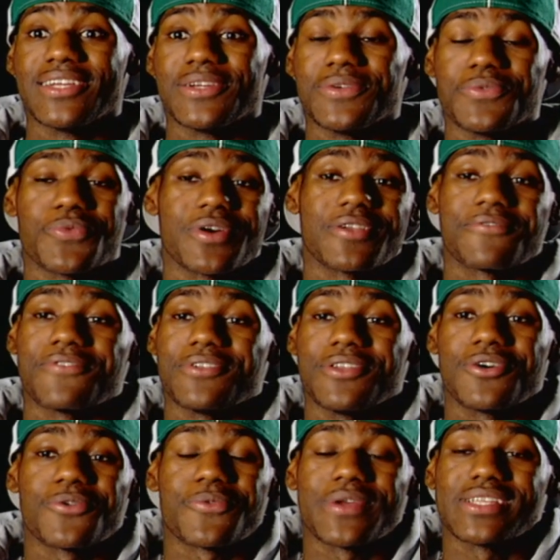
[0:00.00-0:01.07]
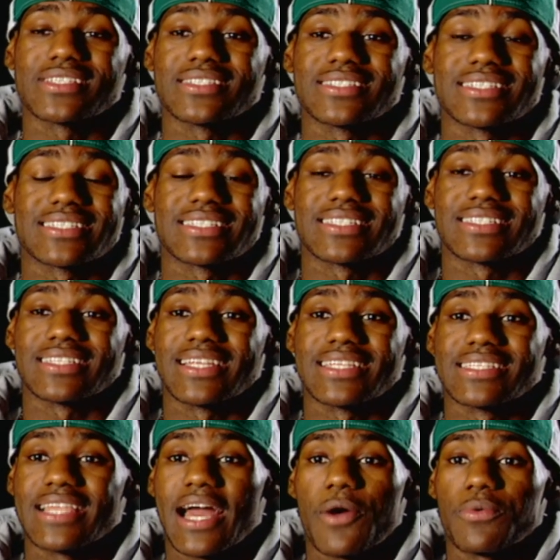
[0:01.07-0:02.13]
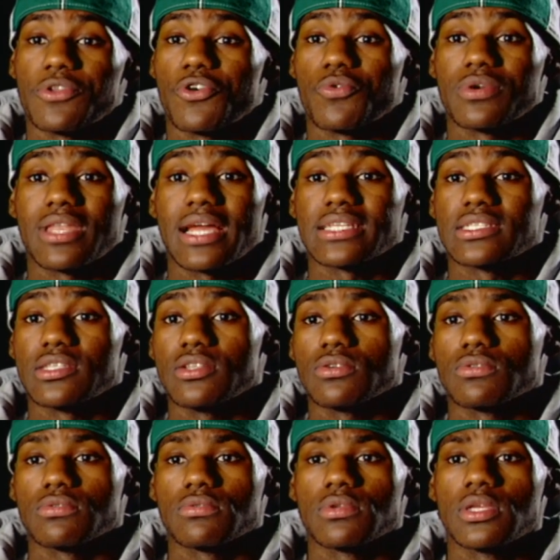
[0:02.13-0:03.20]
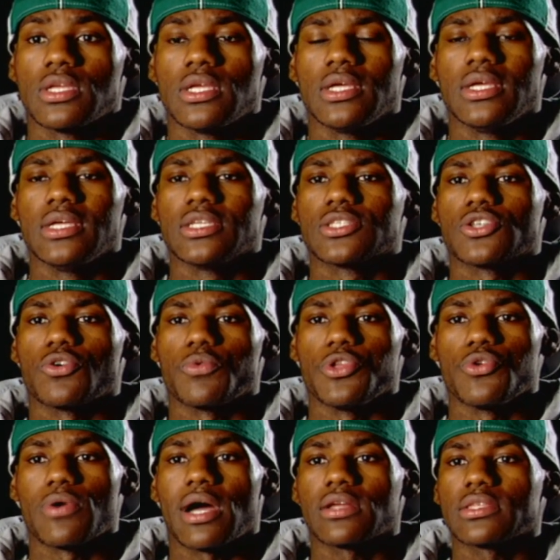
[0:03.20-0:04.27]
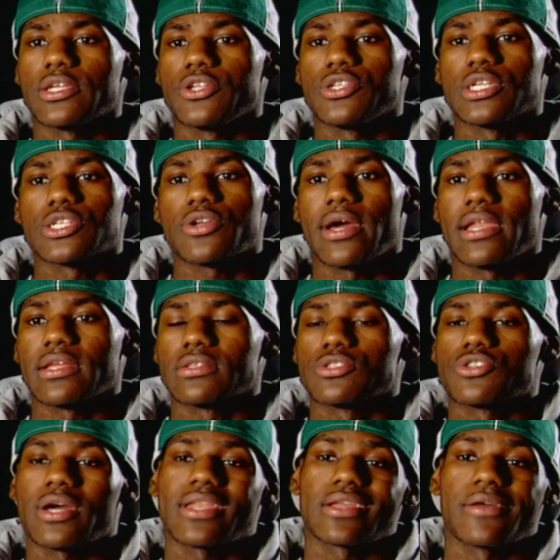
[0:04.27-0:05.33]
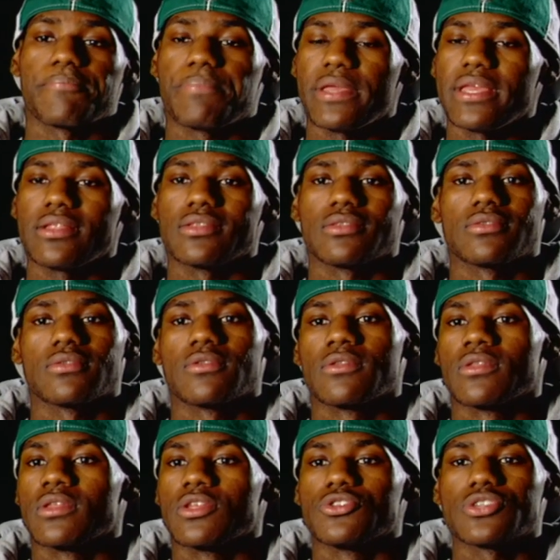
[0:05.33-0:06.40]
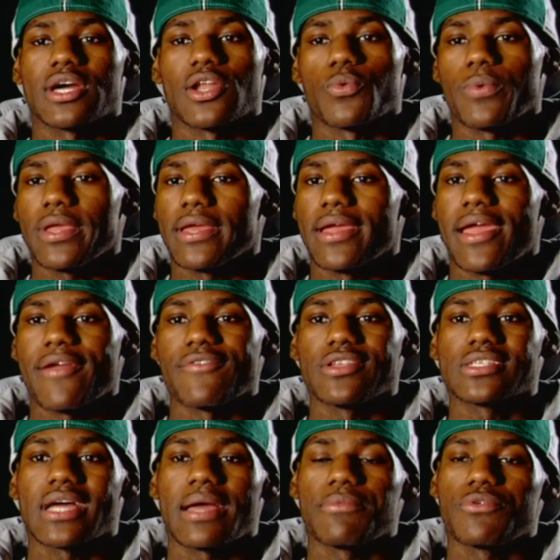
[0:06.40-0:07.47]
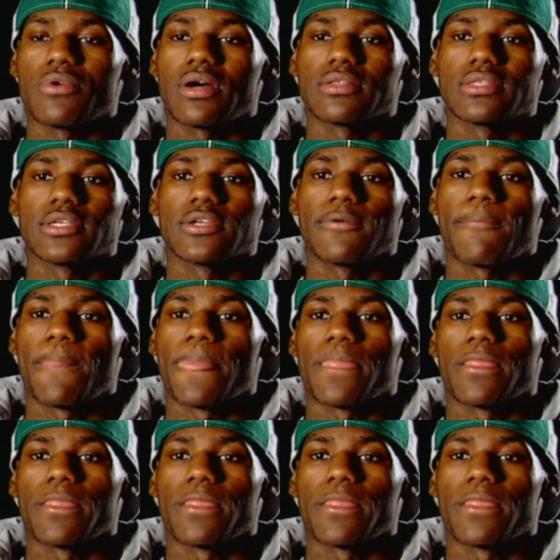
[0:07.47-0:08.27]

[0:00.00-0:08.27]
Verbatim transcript: Running for no reason just is not what no one likes to do. So when you're out there, you're just trying to compete. Trying to win every time you're out there.